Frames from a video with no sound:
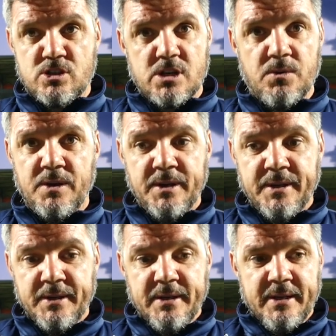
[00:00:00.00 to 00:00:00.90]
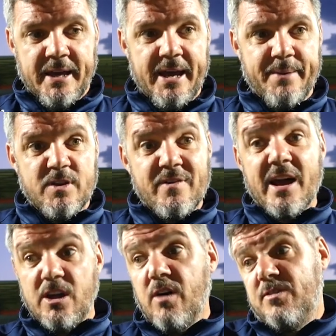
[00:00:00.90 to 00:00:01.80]
So the
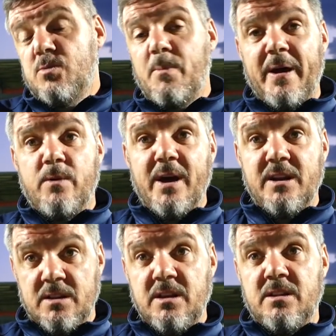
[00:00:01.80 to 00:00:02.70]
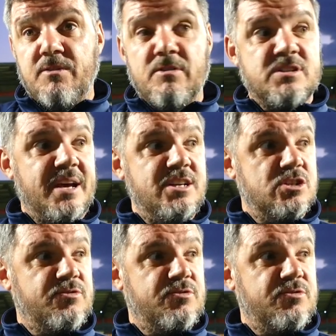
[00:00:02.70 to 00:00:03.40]
reality of it is we played well in different stages.